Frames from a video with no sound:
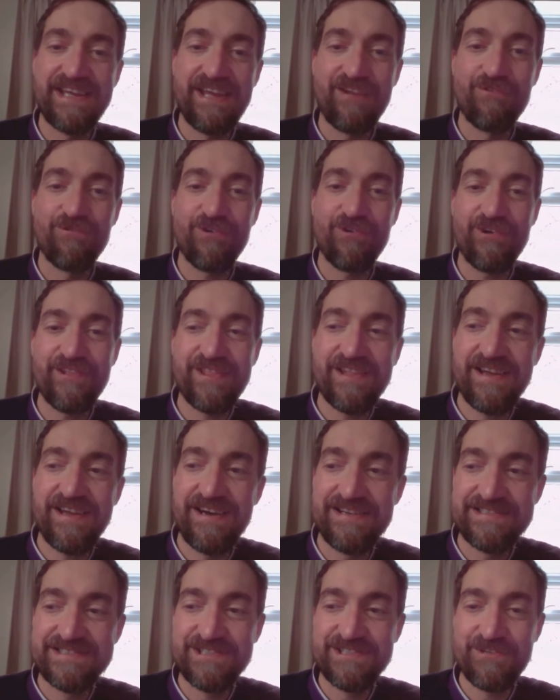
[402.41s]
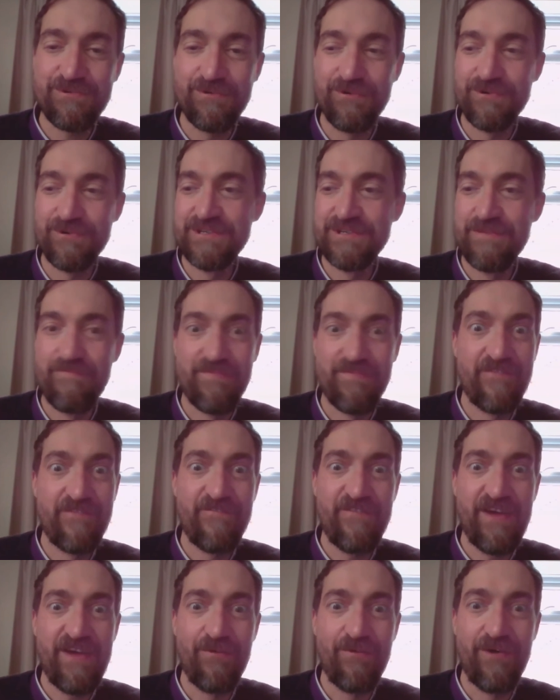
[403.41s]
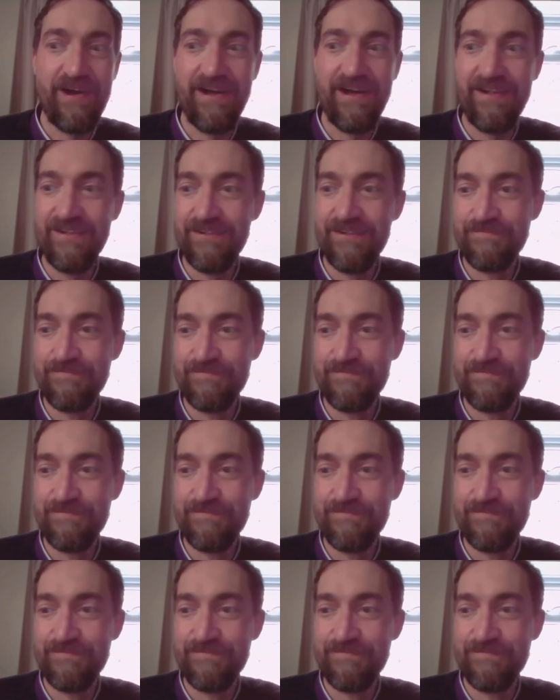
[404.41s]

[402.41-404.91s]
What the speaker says: in Hrothgar's court. Farewell.